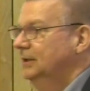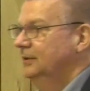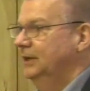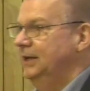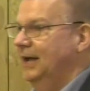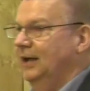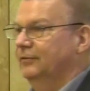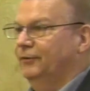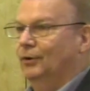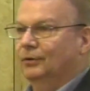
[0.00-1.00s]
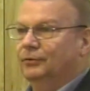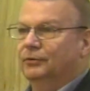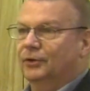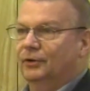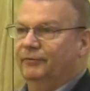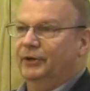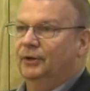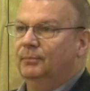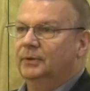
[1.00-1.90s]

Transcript: that He has for us to serve Him